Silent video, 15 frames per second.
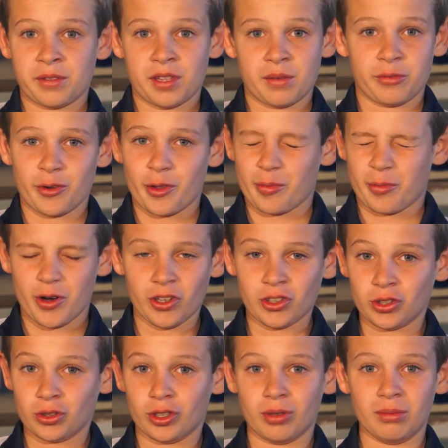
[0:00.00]
with him, throw the ball
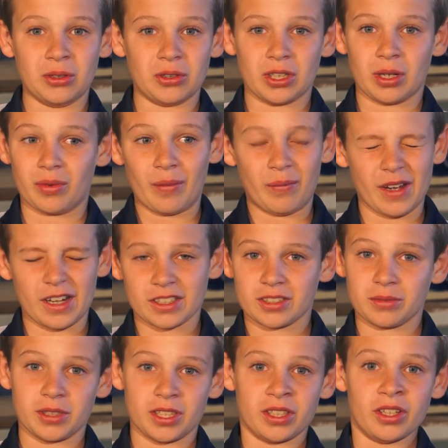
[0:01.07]
to him, he'll come right back
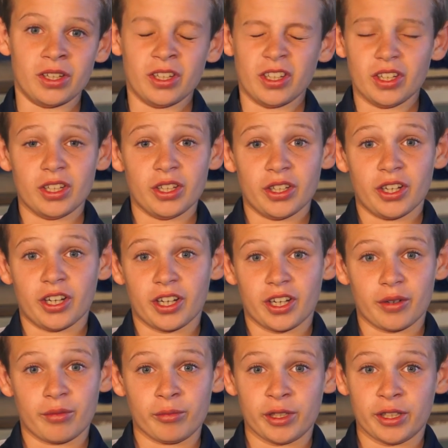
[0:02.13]
to me.
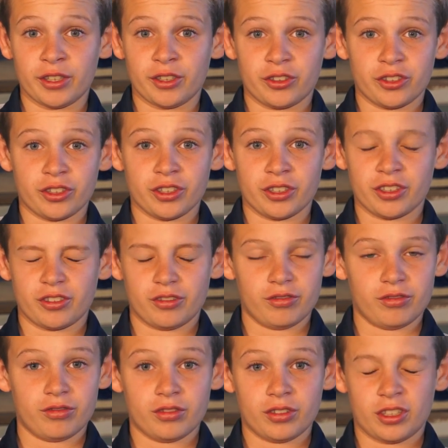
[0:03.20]
Um, he's just,
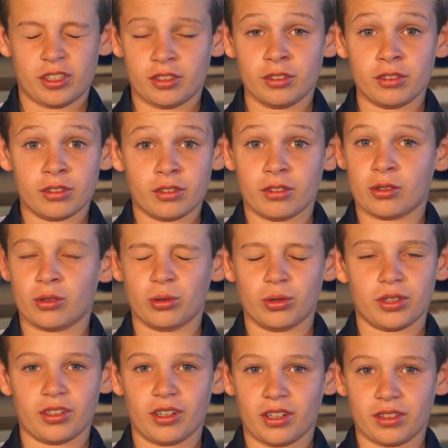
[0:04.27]
he's the
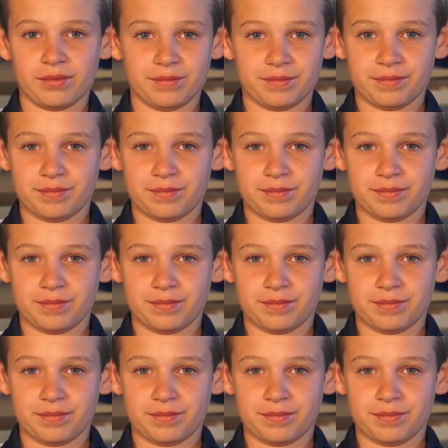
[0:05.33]
coolest dog.